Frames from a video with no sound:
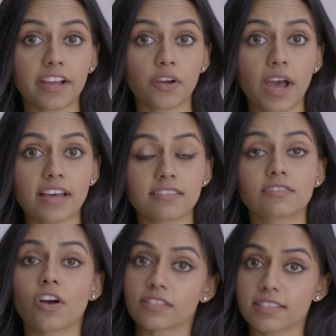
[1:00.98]
Echo has
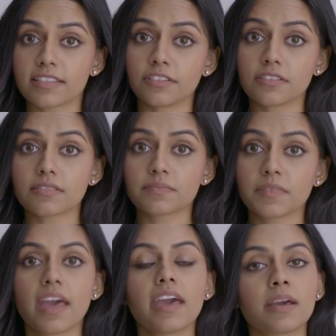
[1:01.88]
is called skills.
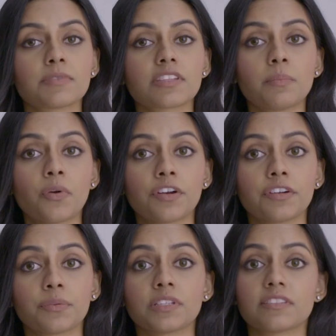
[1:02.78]
Amazon
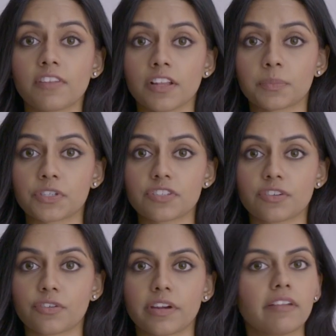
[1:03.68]
partnered with developers
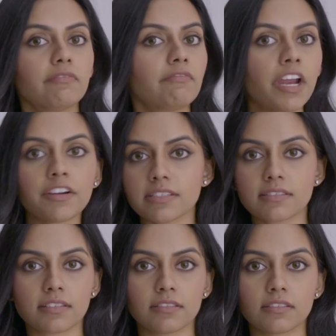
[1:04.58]
to create
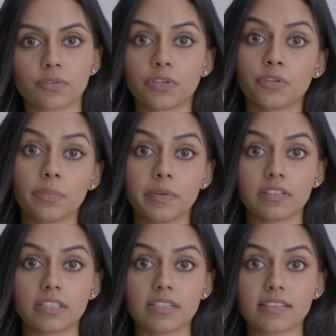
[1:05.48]
various skills or new
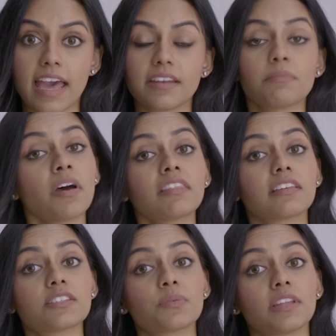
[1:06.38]
abilities added
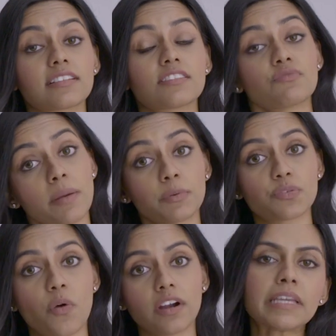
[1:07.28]
monthly to Alexa's repertoire.